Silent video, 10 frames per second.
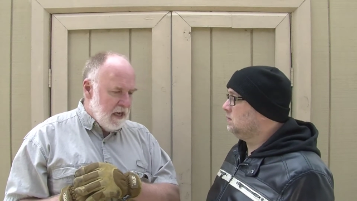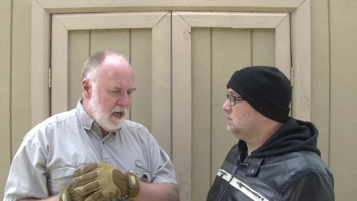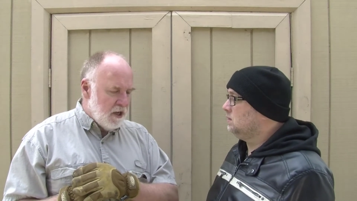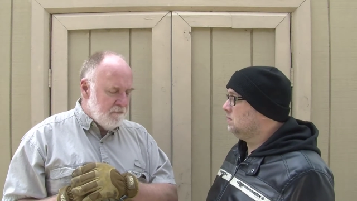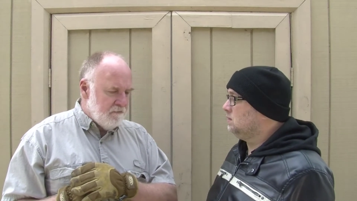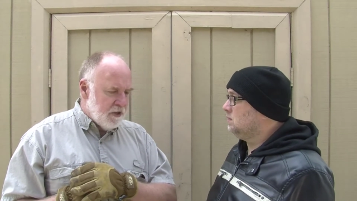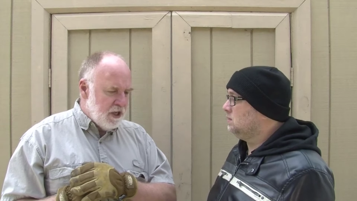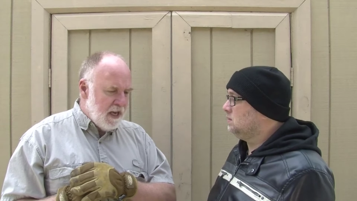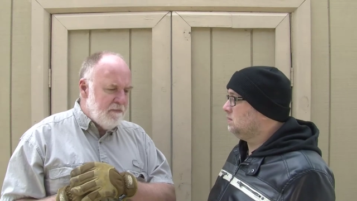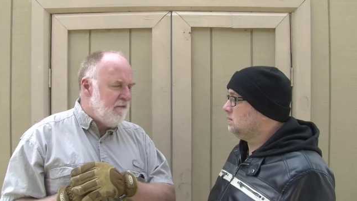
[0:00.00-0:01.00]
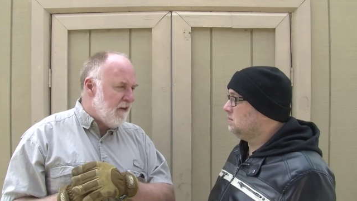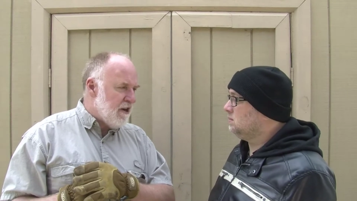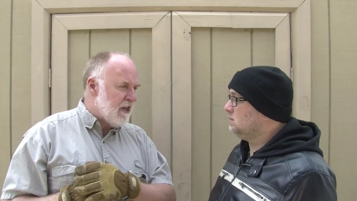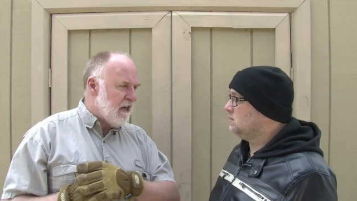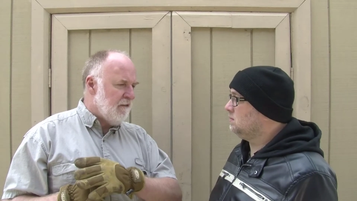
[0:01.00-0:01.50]
Speaker 1: Uh, she had to be
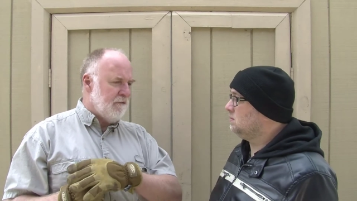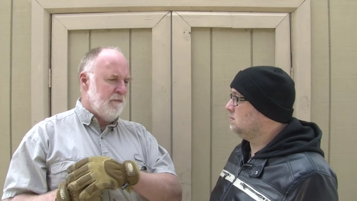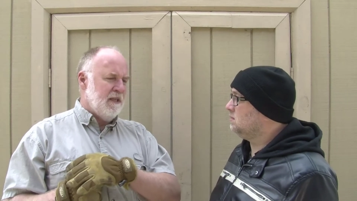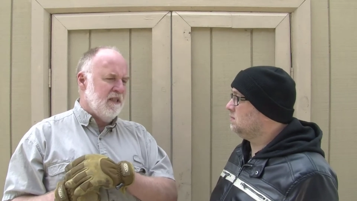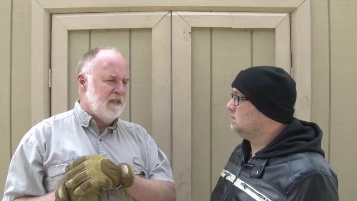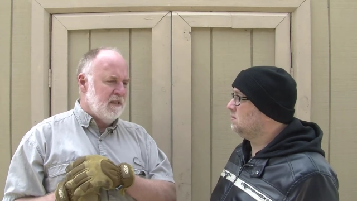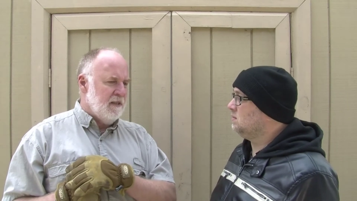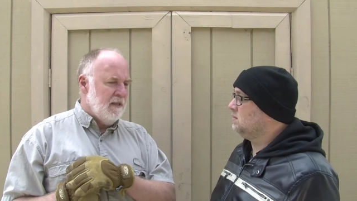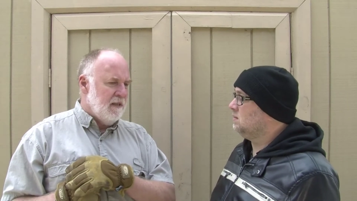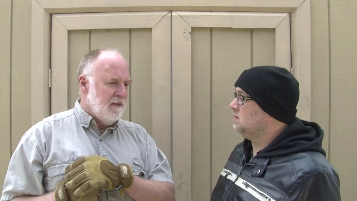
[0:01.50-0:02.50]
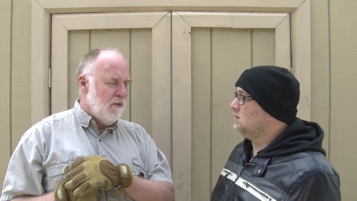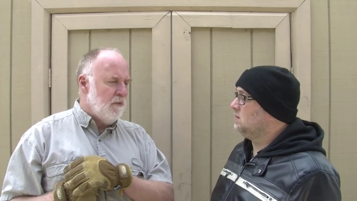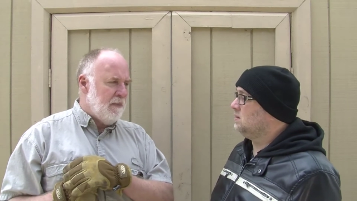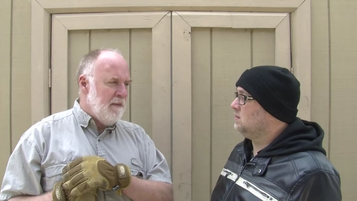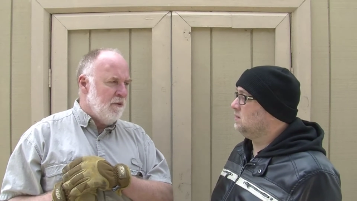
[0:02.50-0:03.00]
very careful because there
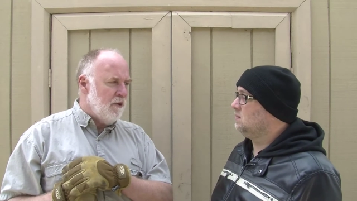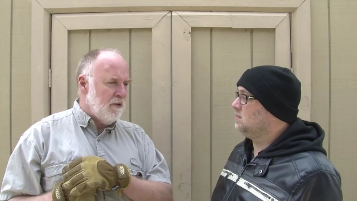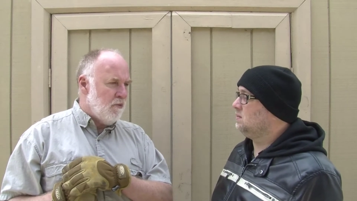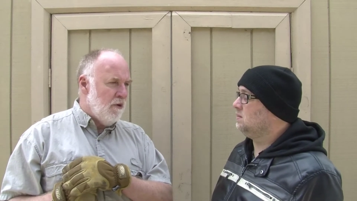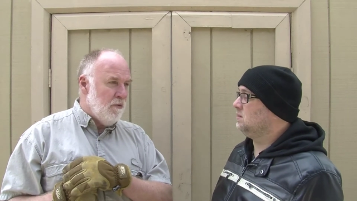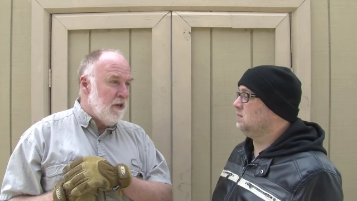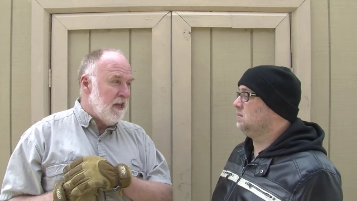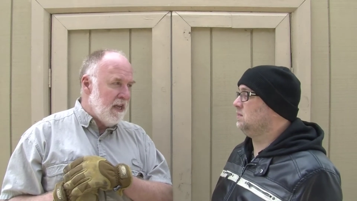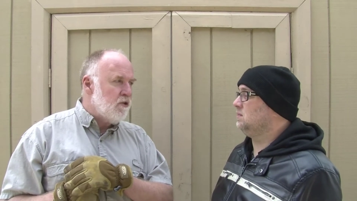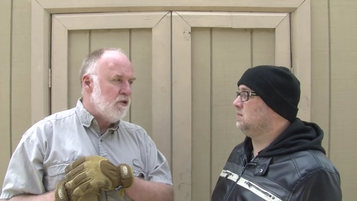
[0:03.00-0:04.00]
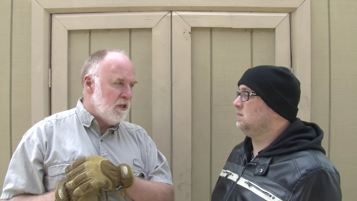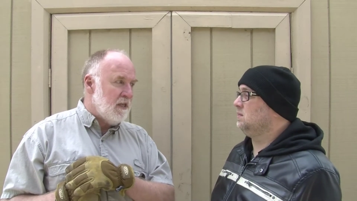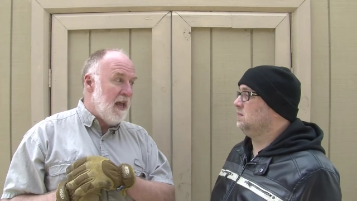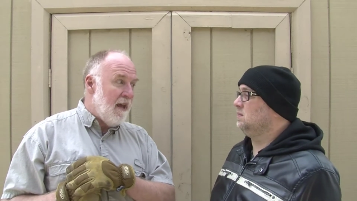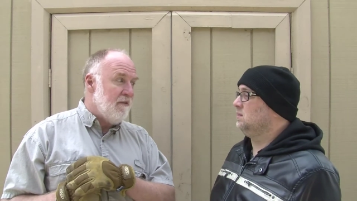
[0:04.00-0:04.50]
were people that weren't really interested
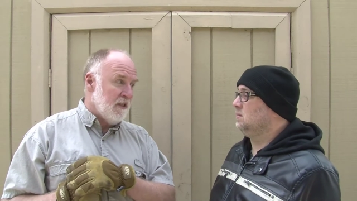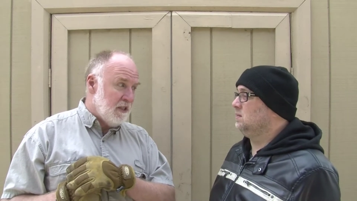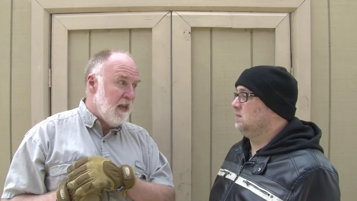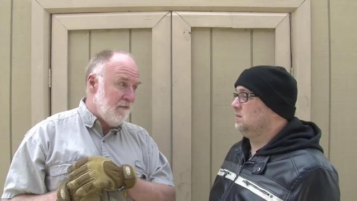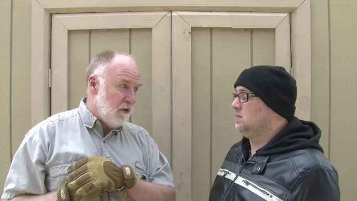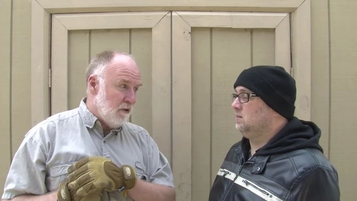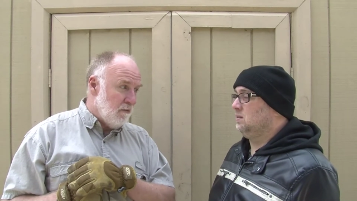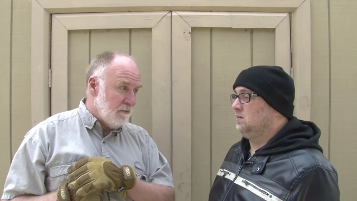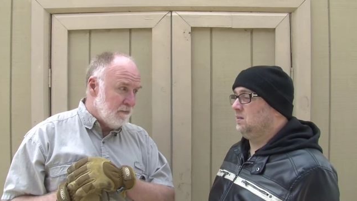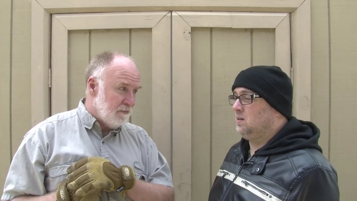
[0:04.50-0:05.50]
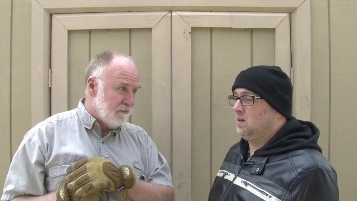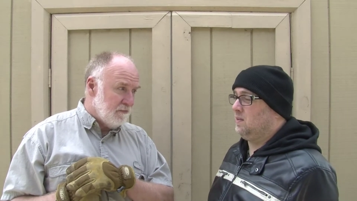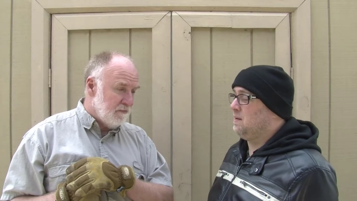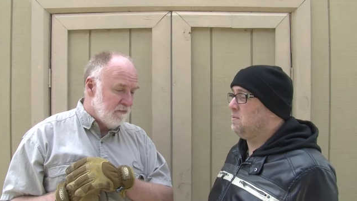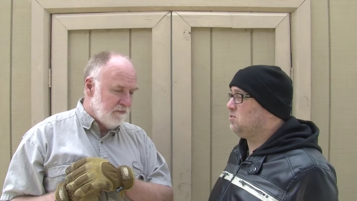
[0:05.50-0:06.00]
in having a Savior.
Speaker 2: Oh,
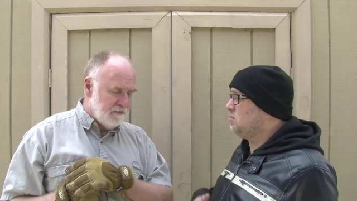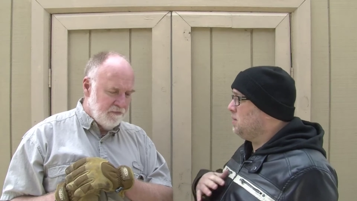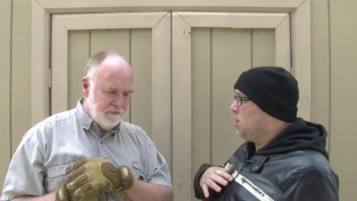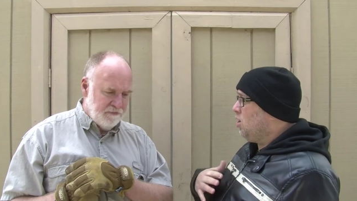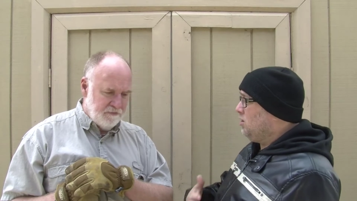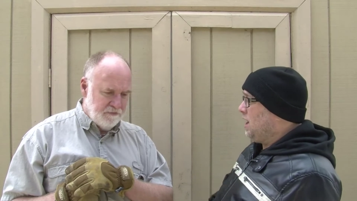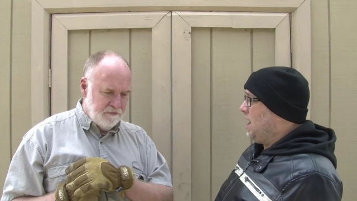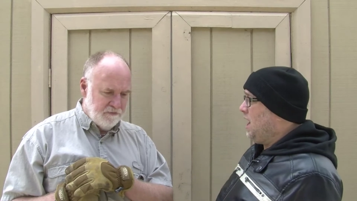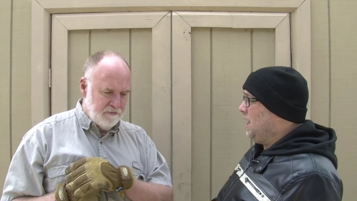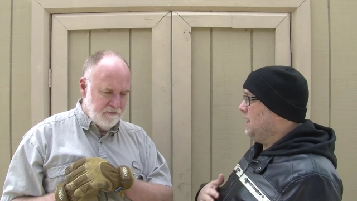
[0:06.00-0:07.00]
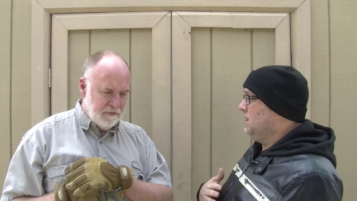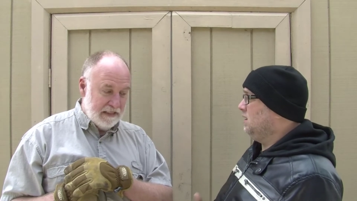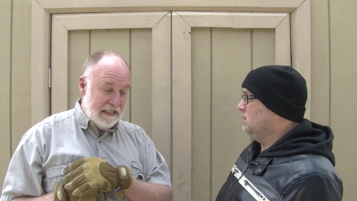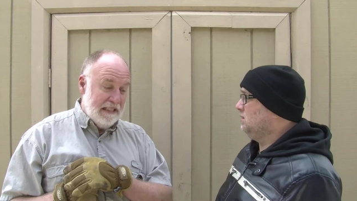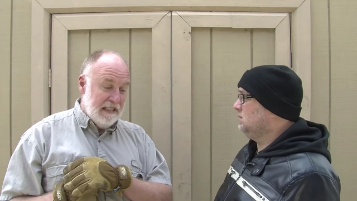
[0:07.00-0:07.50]
that must have been hard to hide.
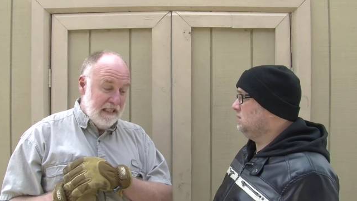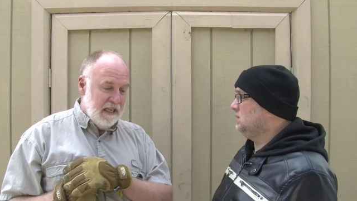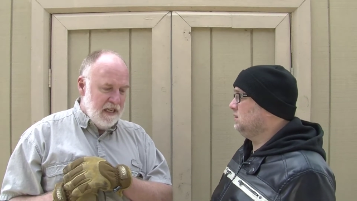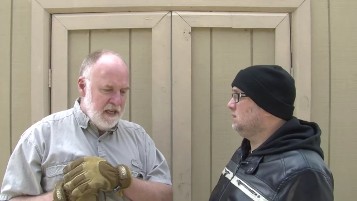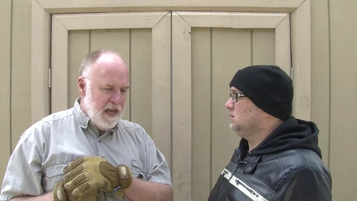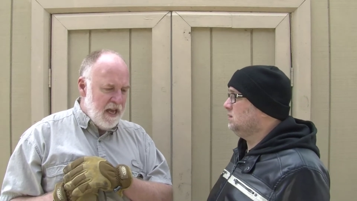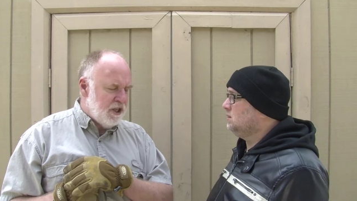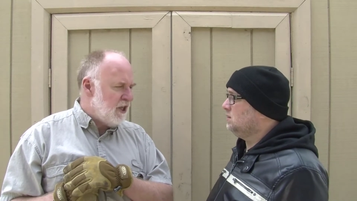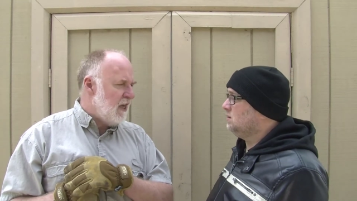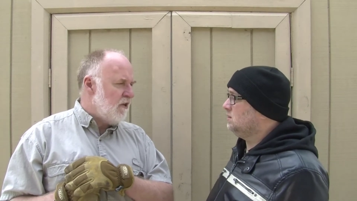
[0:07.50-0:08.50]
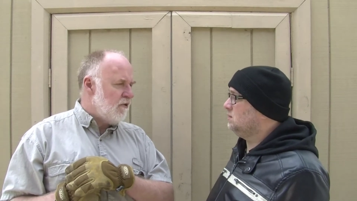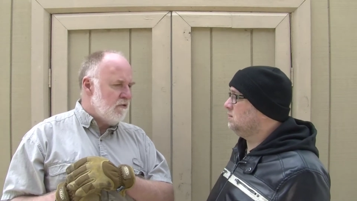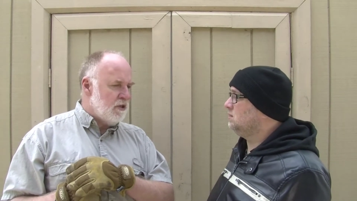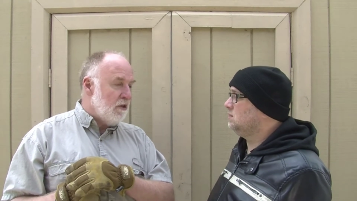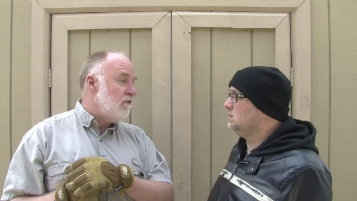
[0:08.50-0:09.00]
Speaker 1: Yeah, she and
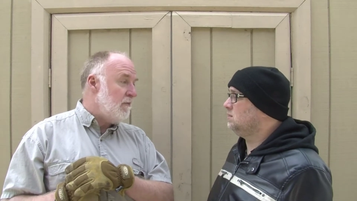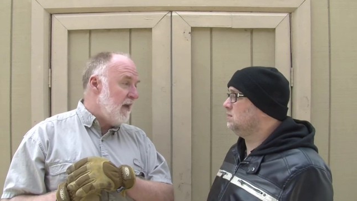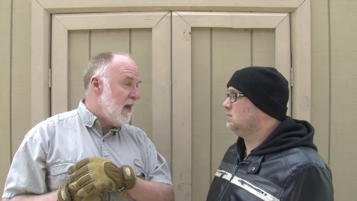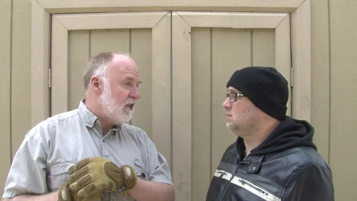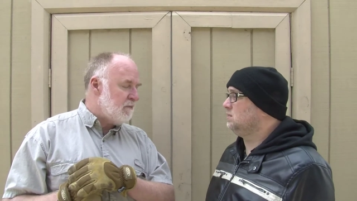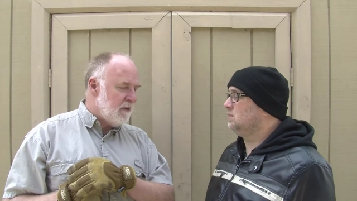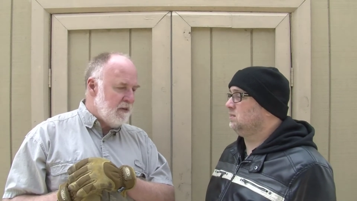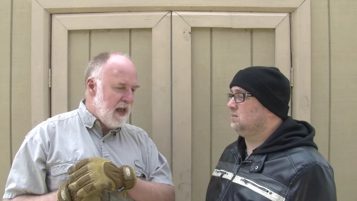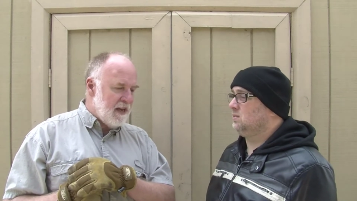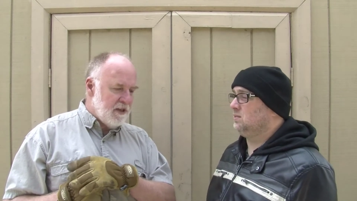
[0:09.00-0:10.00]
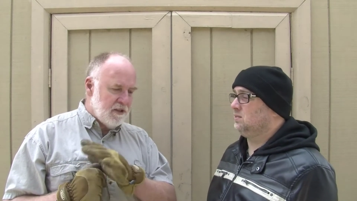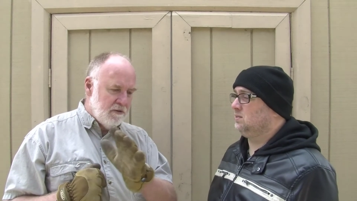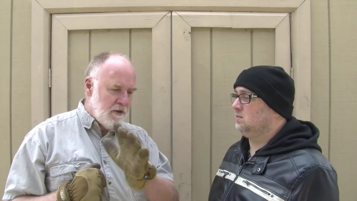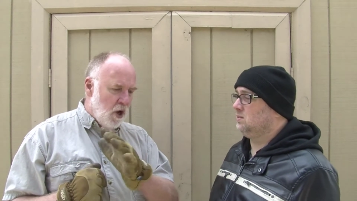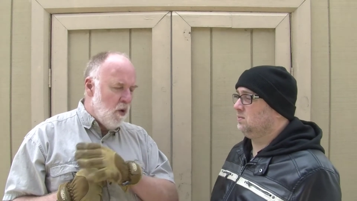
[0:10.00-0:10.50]
her soon-to-be husband had to
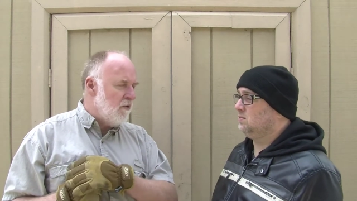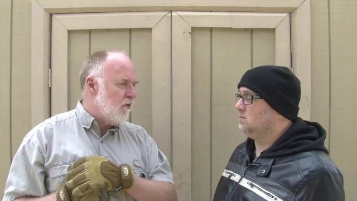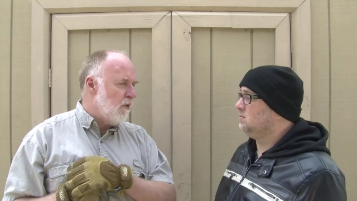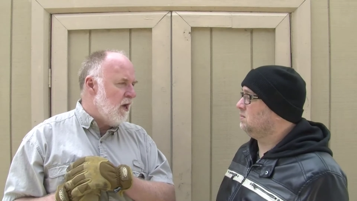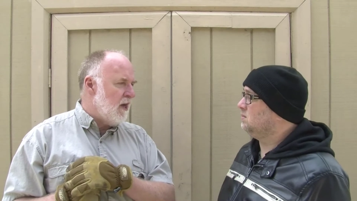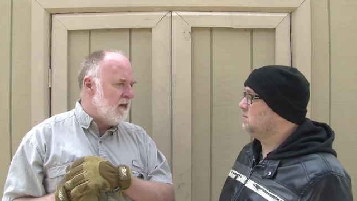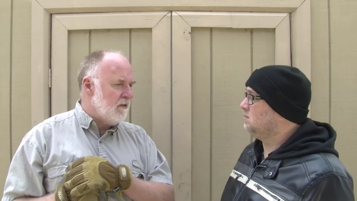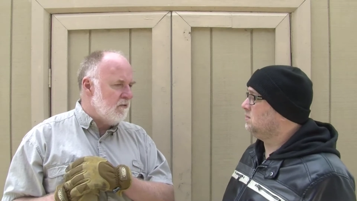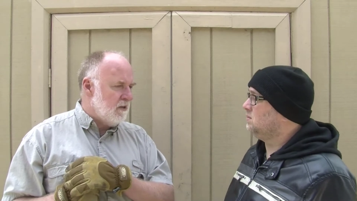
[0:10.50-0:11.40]
go on the run and